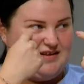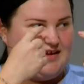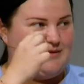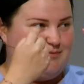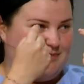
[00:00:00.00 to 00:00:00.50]

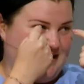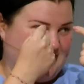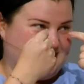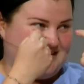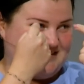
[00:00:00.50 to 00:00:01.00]
like
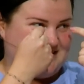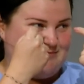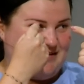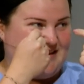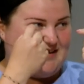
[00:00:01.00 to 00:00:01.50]
black,
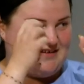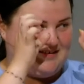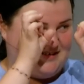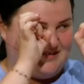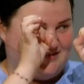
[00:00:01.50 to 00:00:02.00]
this black
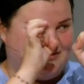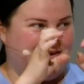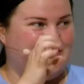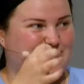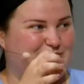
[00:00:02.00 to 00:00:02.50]
uh,
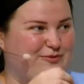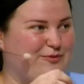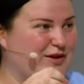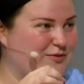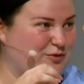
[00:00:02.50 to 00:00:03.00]
round.
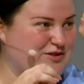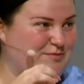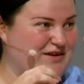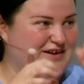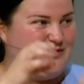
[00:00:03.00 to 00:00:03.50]
One was
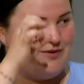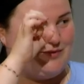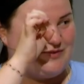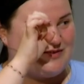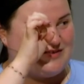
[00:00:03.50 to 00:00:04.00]
bigger,
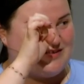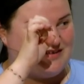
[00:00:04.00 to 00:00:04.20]
one was...